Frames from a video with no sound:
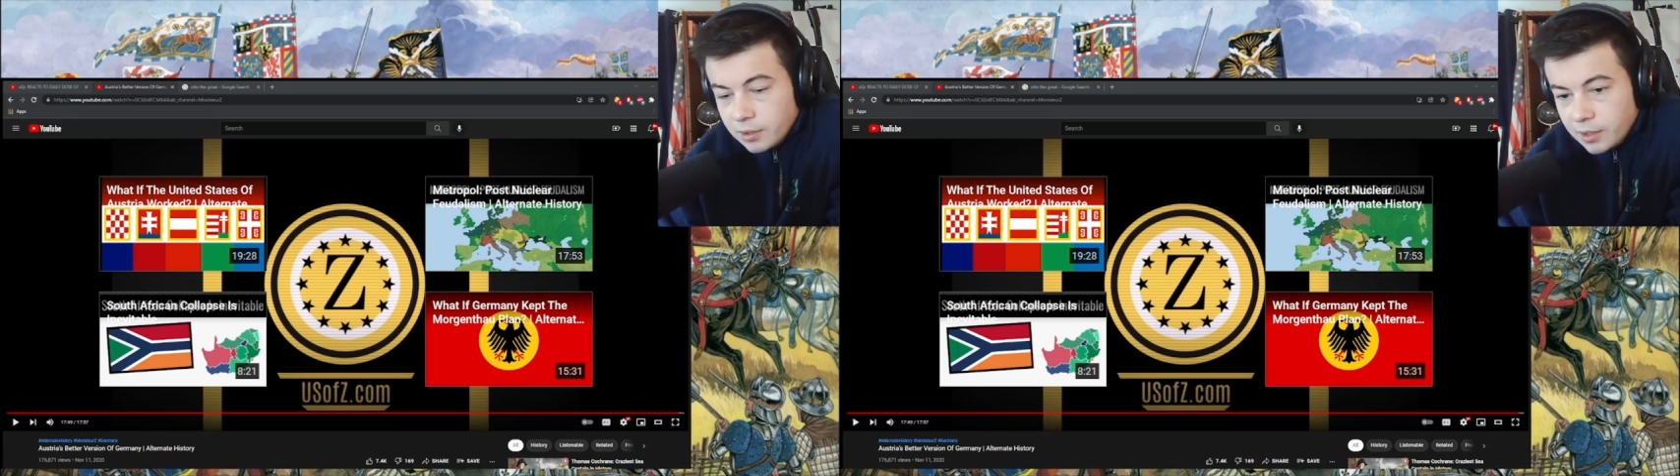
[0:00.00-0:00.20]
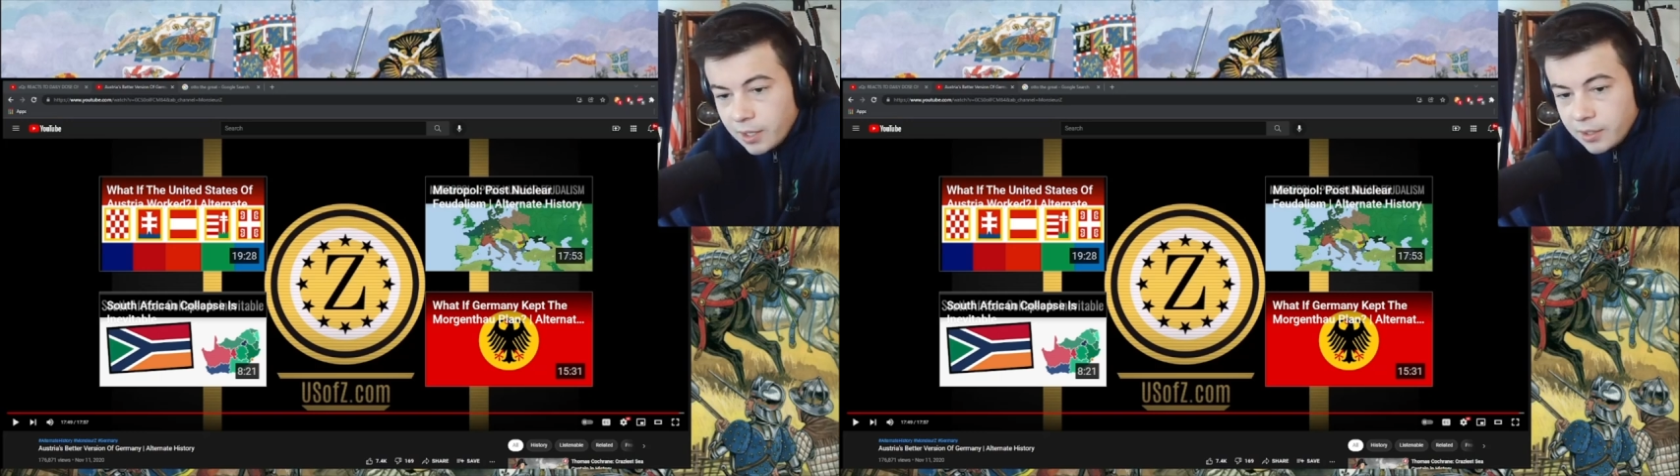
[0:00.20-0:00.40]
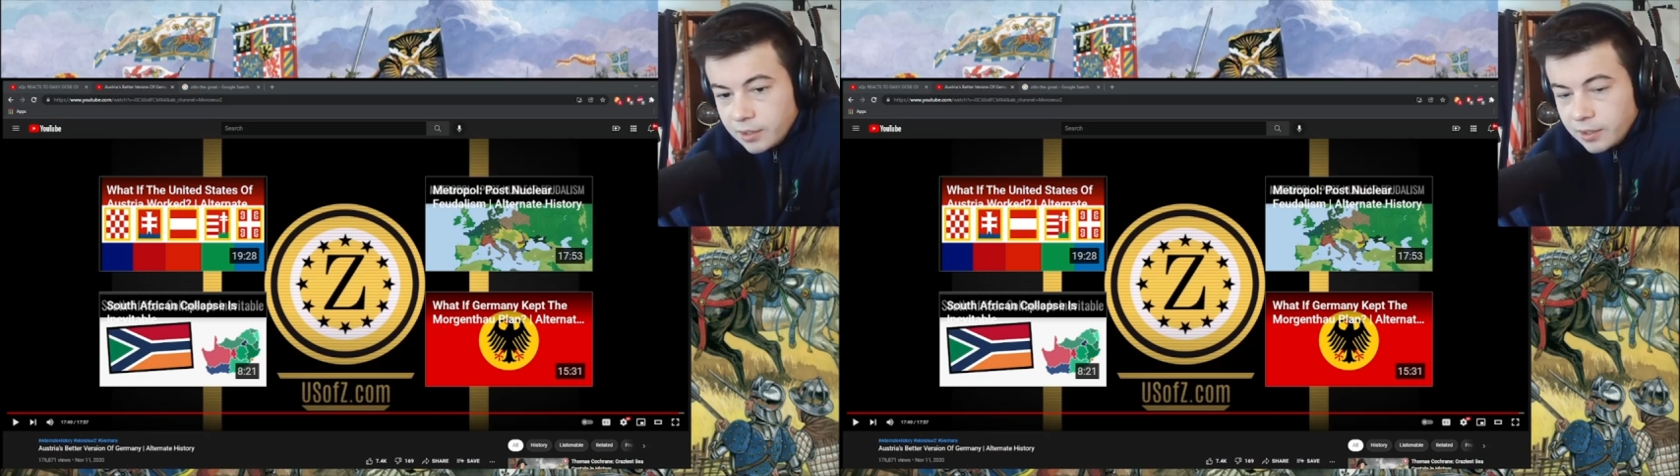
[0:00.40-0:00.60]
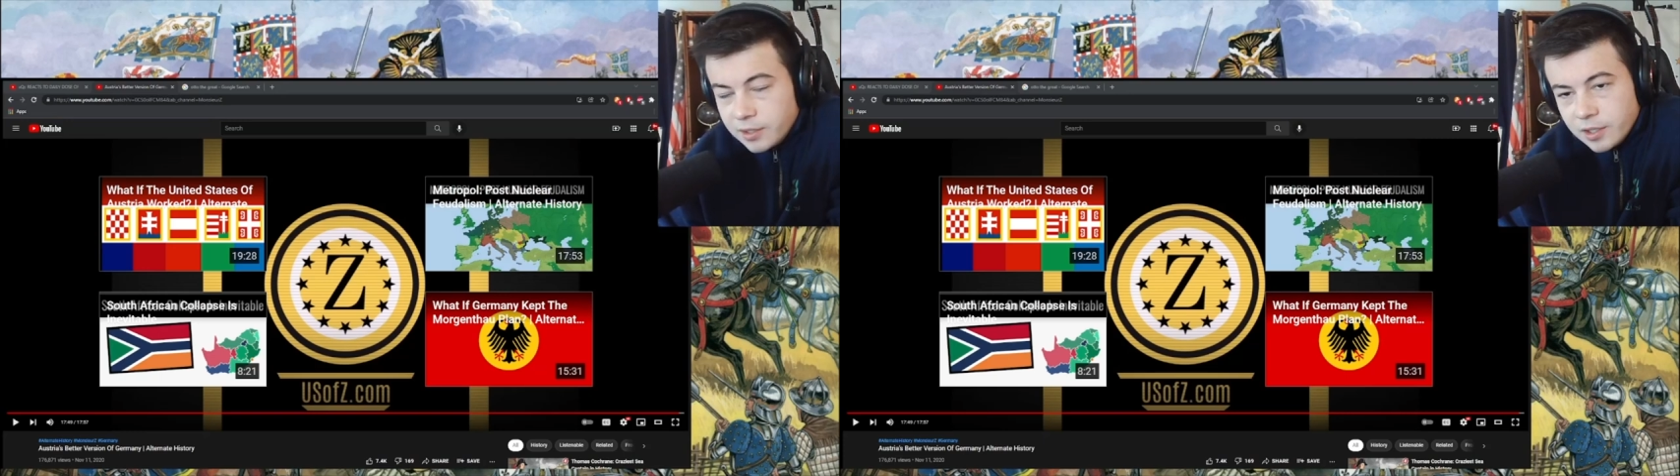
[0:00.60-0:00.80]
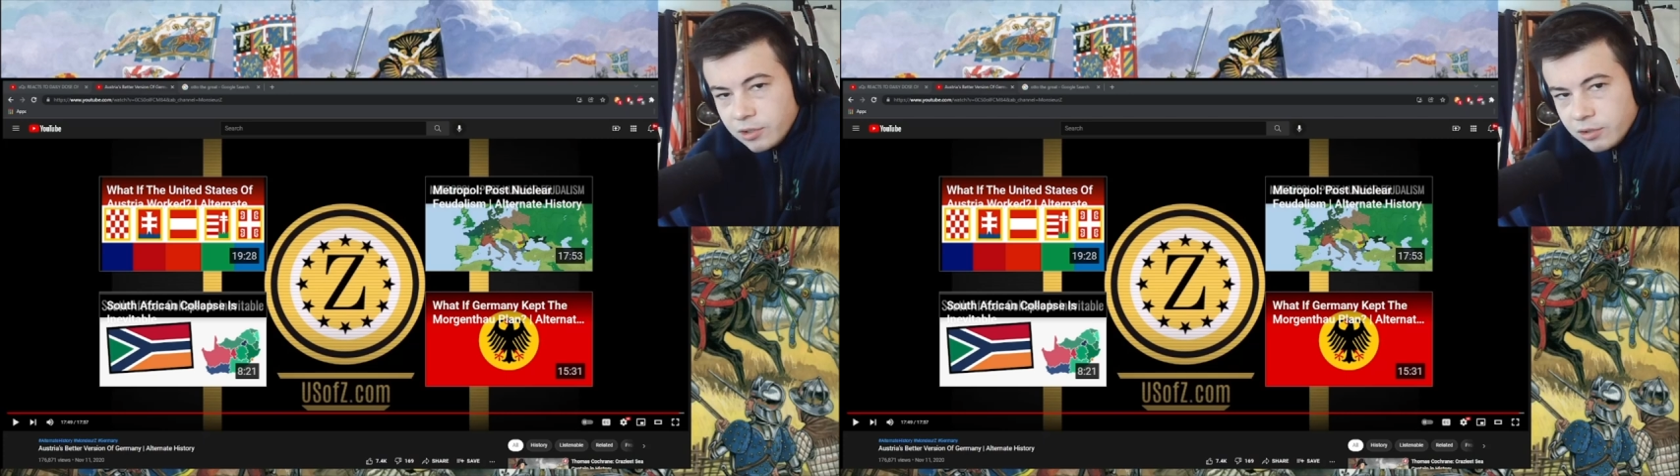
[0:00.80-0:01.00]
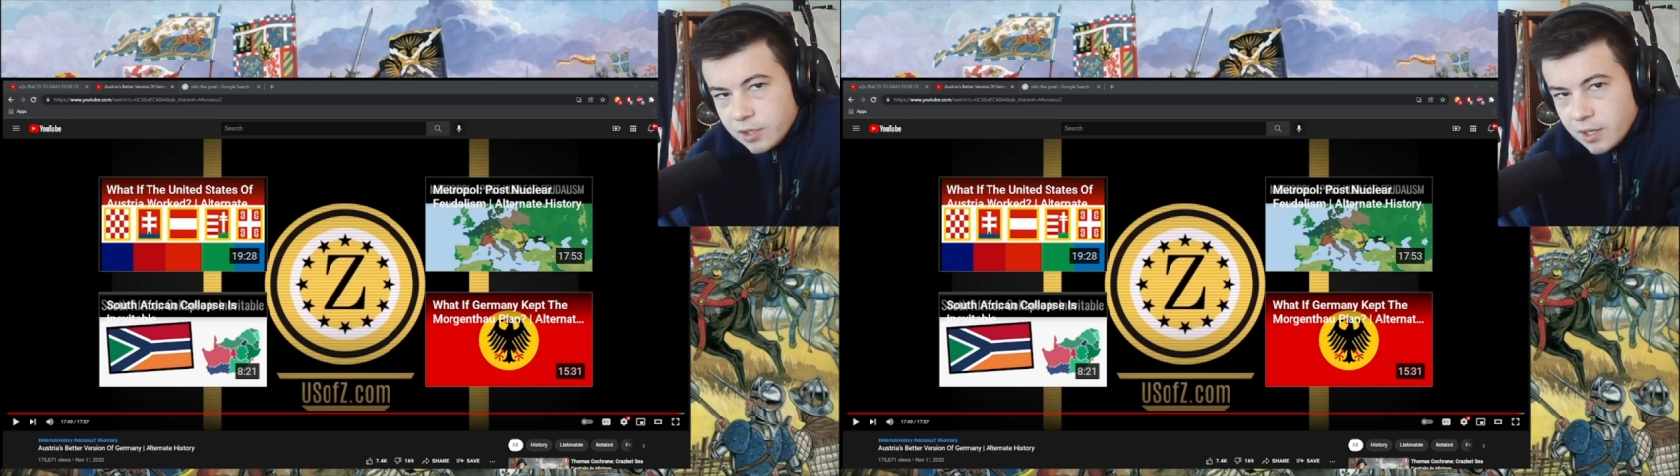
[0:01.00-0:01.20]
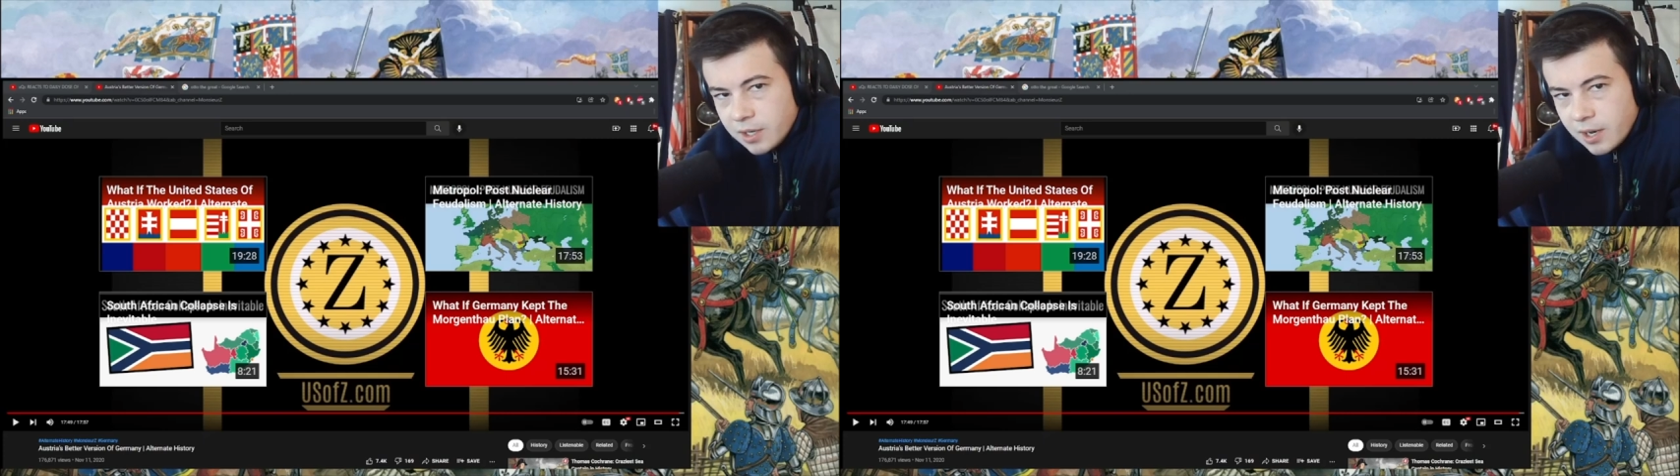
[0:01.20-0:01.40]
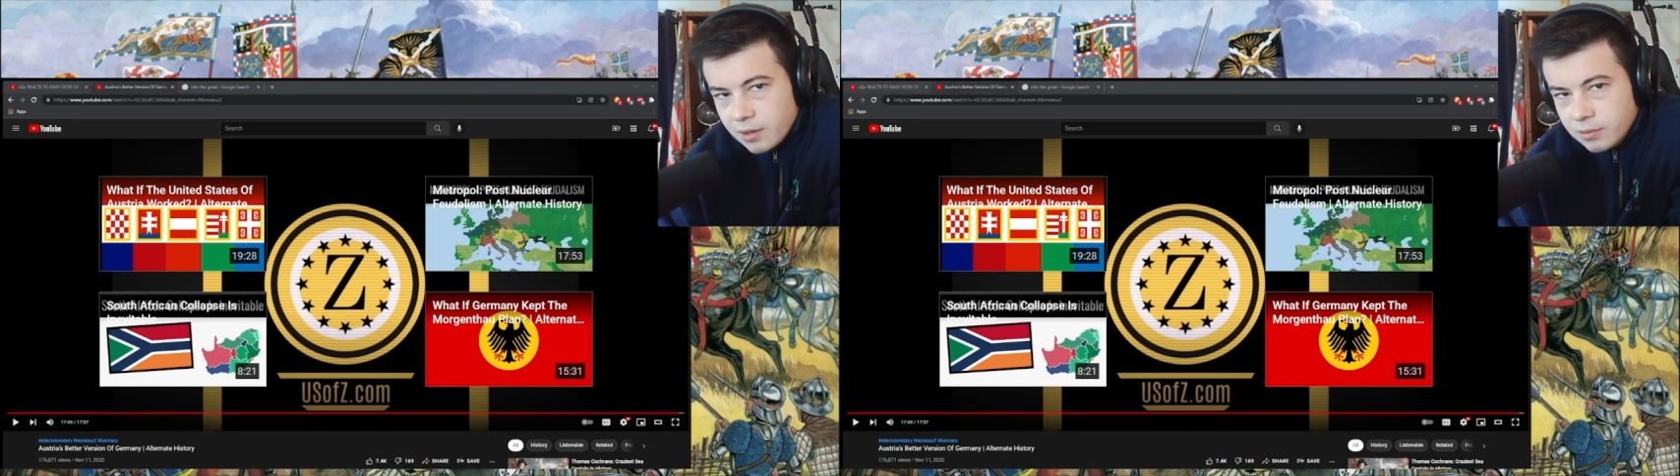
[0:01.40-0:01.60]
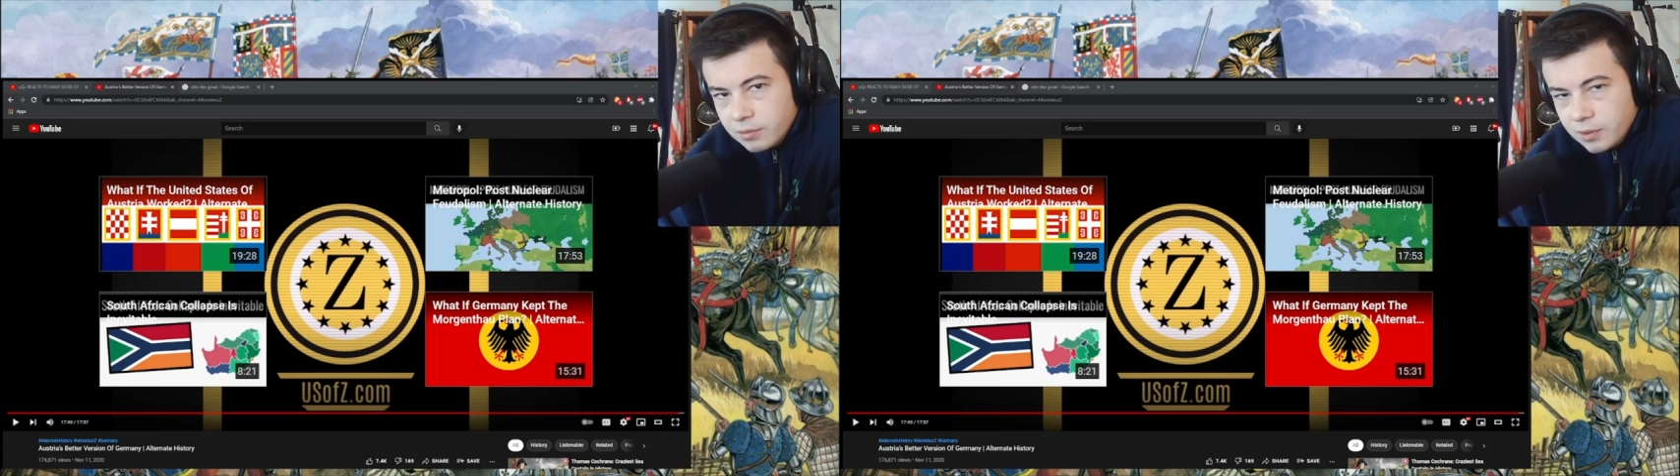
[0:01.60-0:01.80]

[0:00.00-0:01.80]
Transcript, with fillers: And it's interesting how,